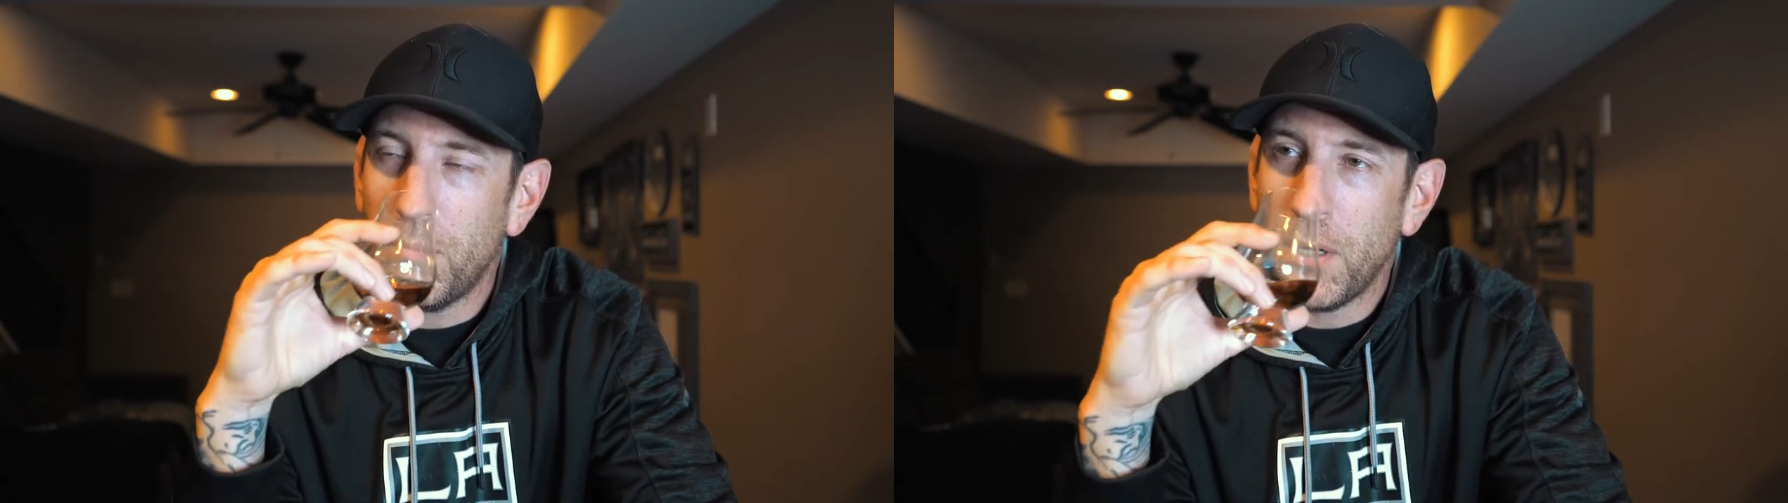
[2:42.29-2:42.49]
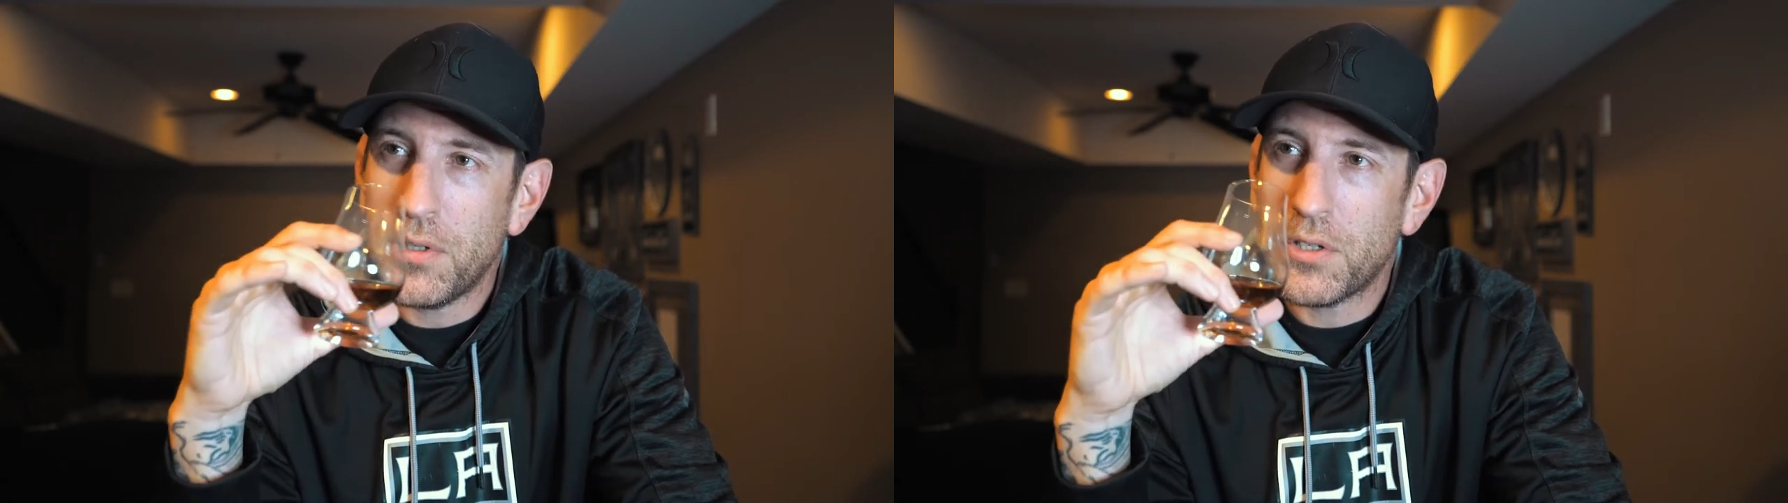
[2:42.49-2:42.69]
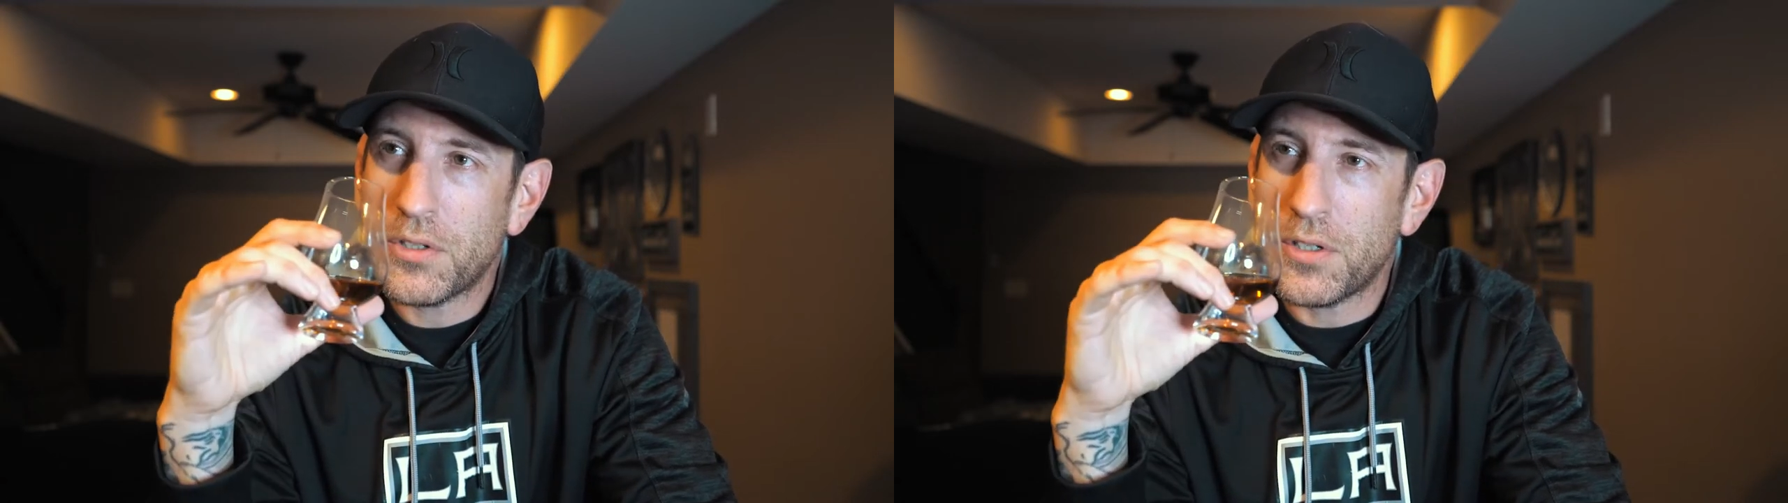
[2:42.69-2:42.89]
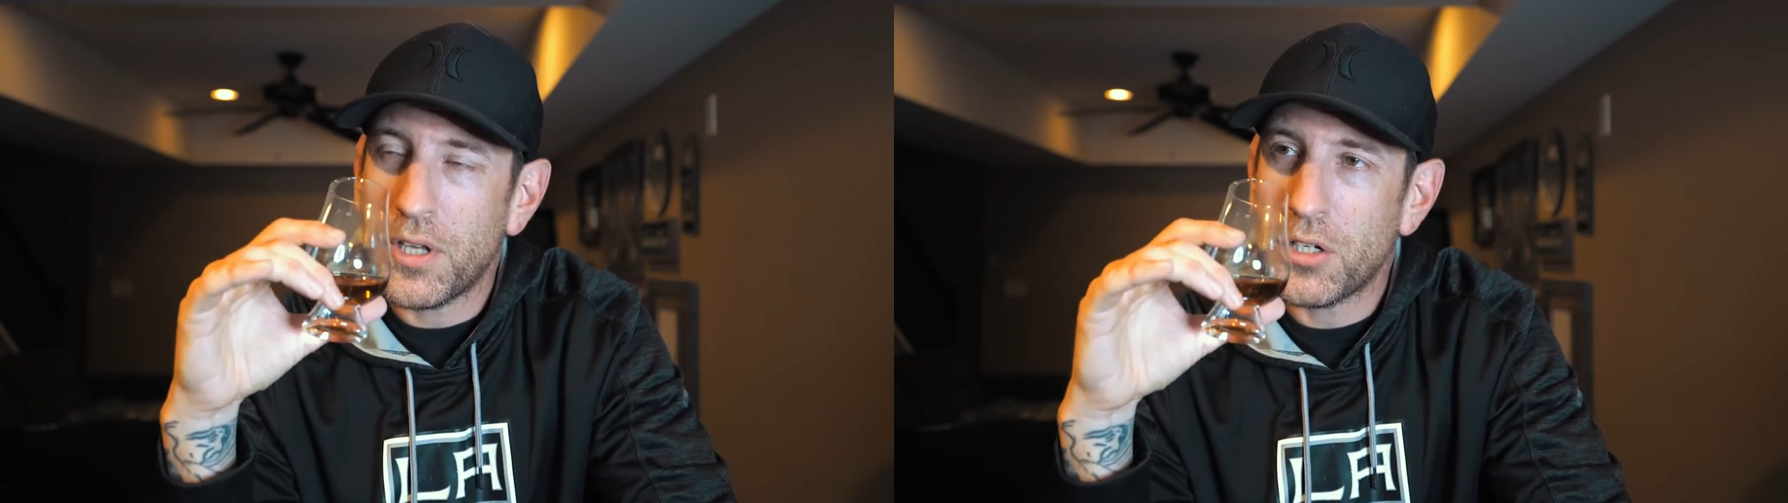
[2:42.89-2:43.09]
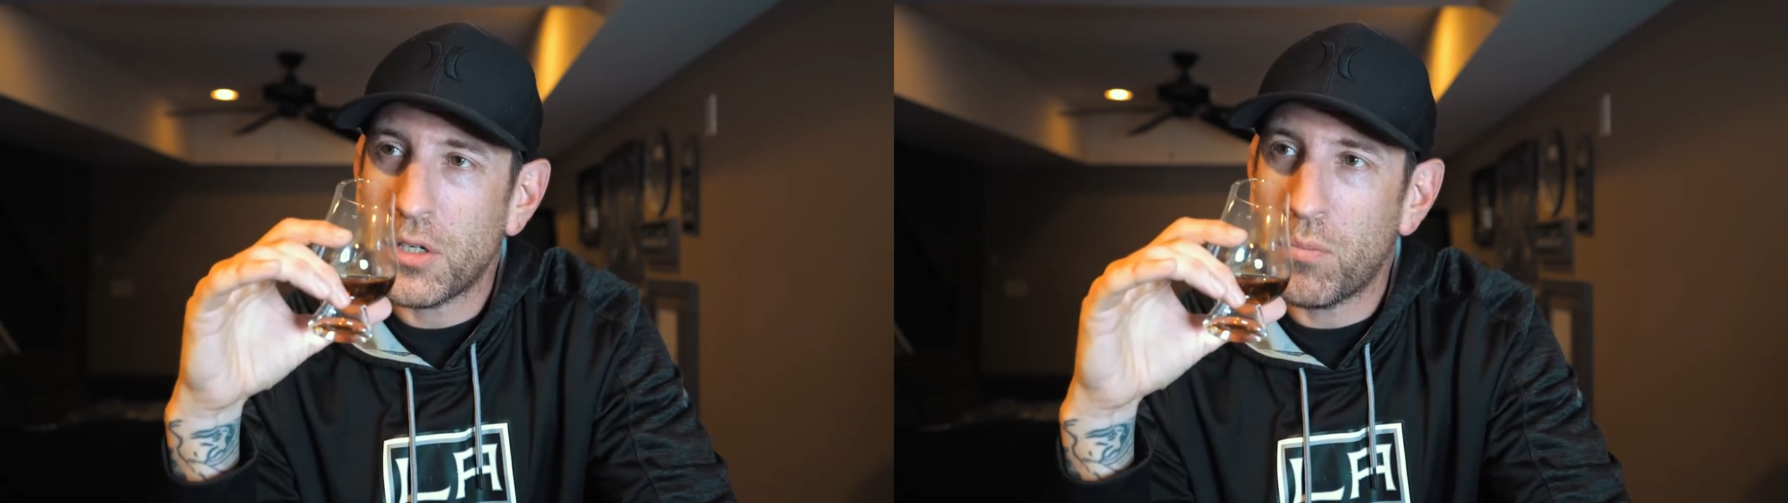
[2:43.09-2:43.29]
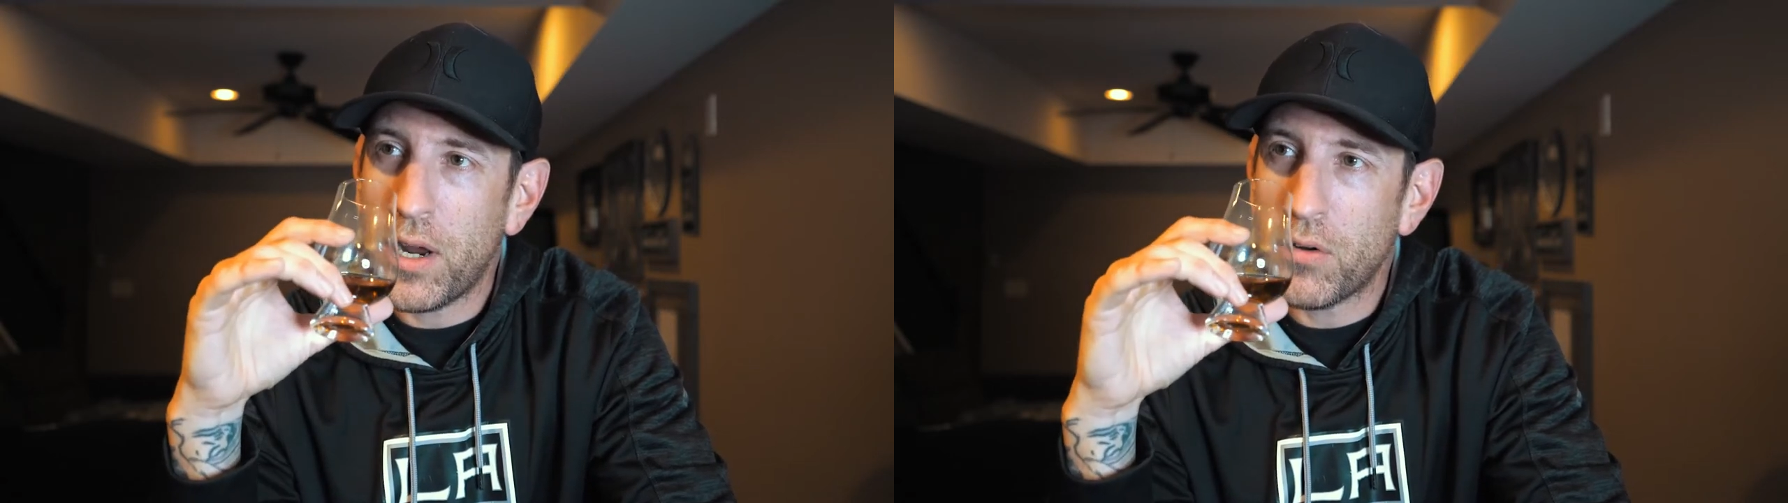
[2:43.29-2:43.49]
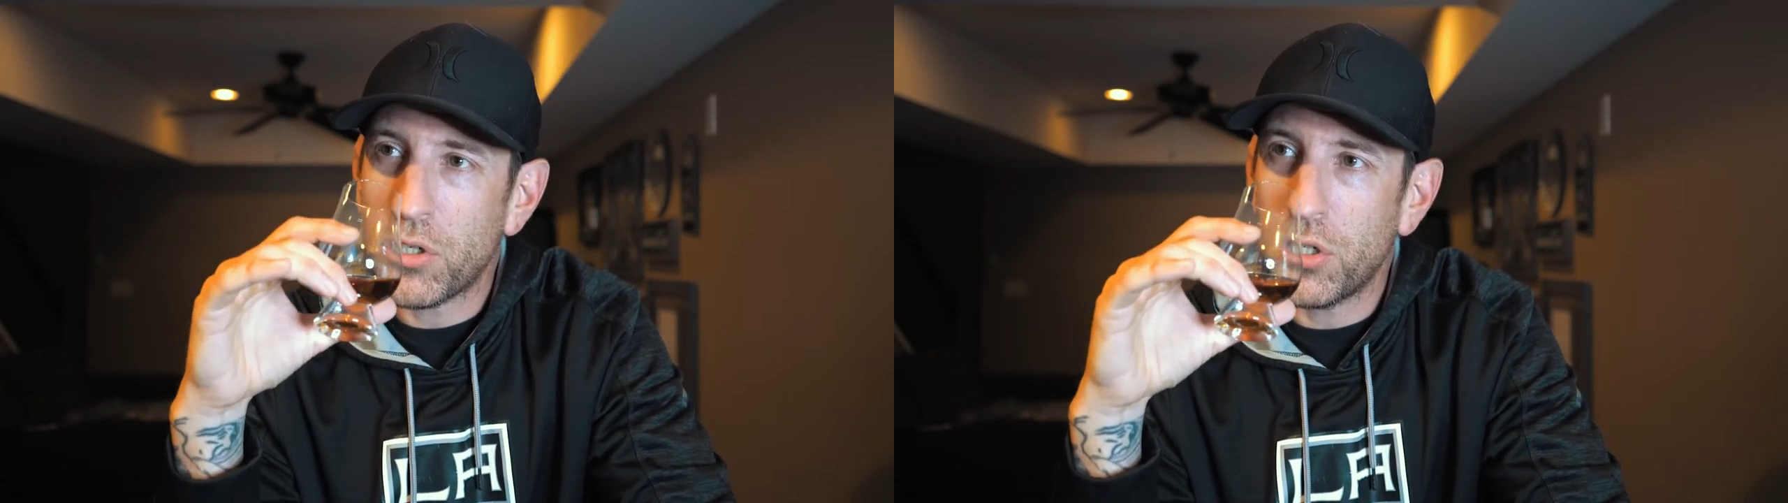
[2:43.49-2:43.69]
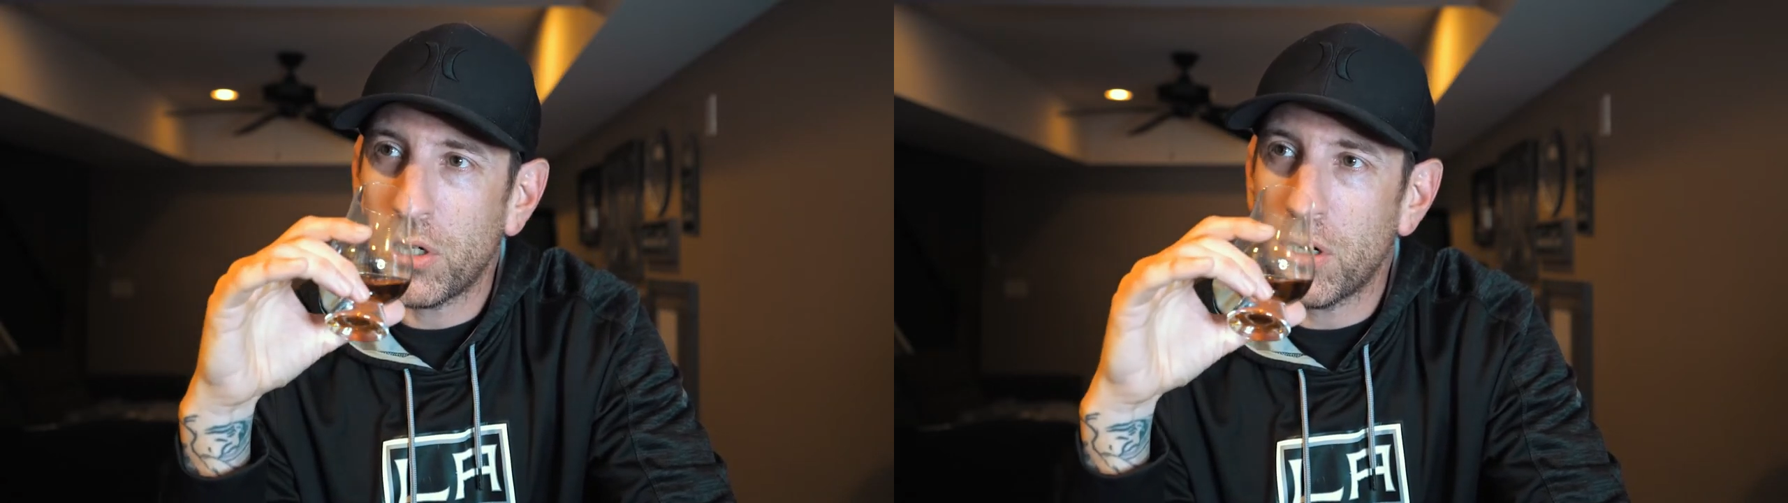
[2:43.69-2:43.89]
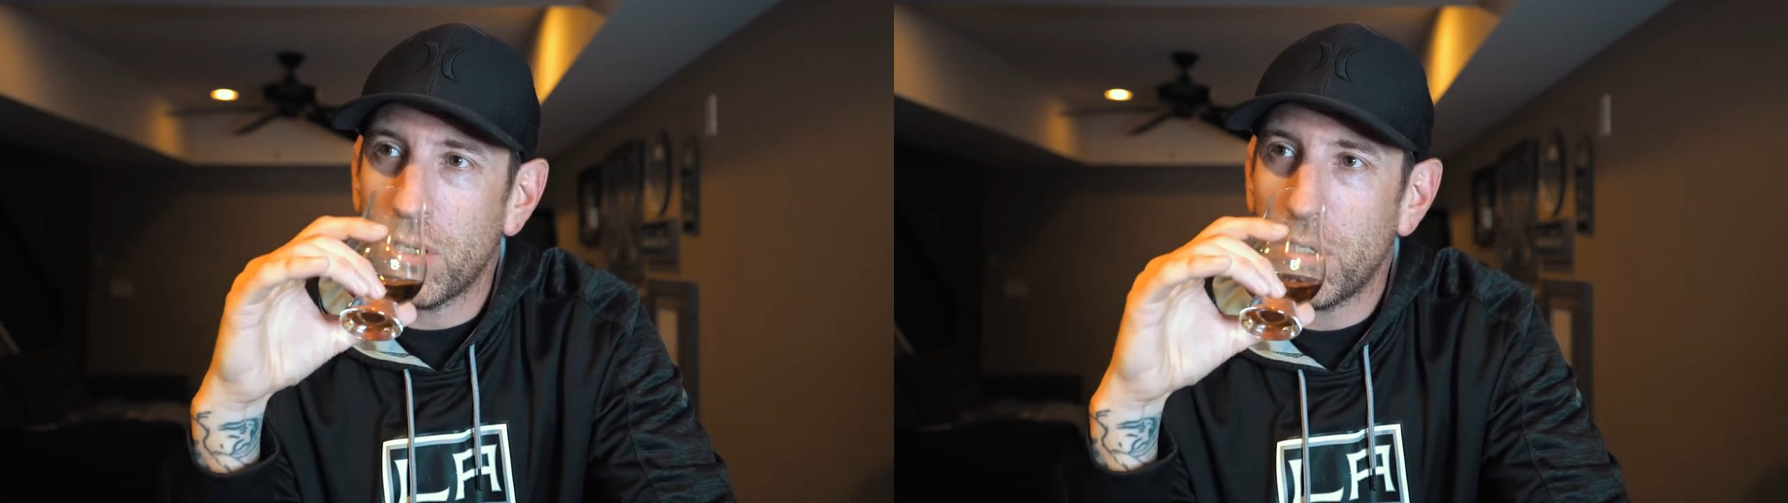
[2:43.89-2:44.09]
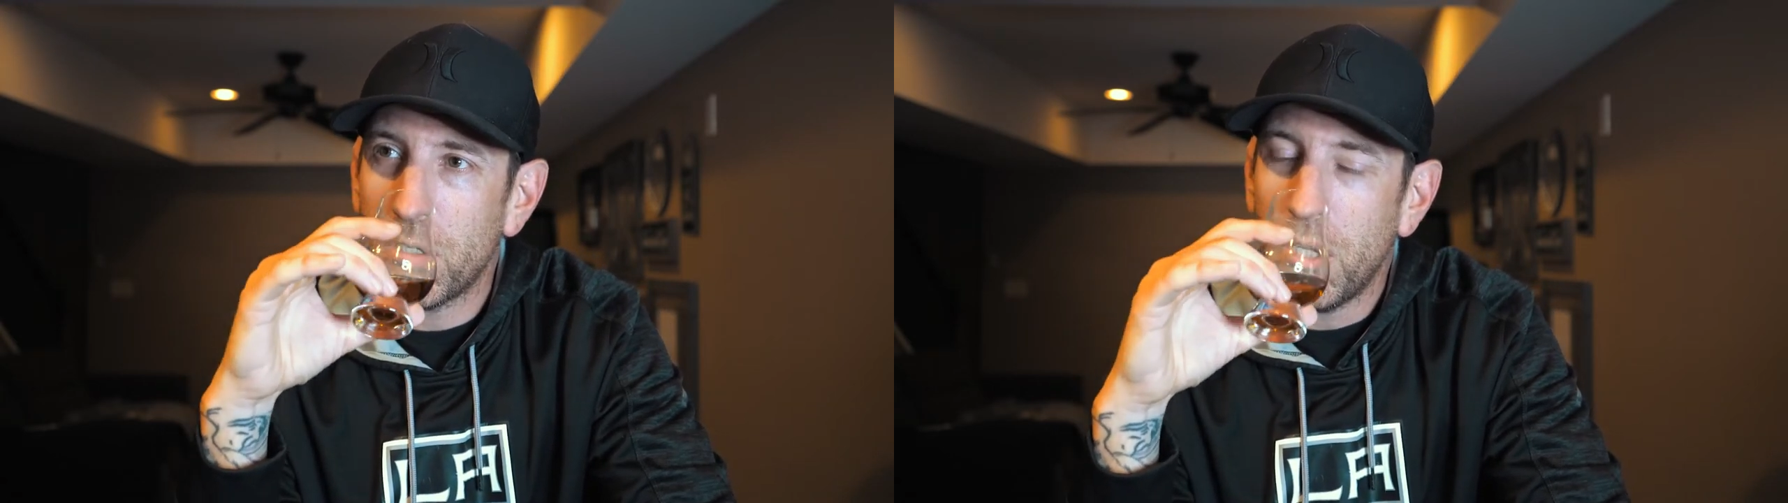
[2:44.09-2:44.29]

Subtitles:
maybe just a touch of brown sugar.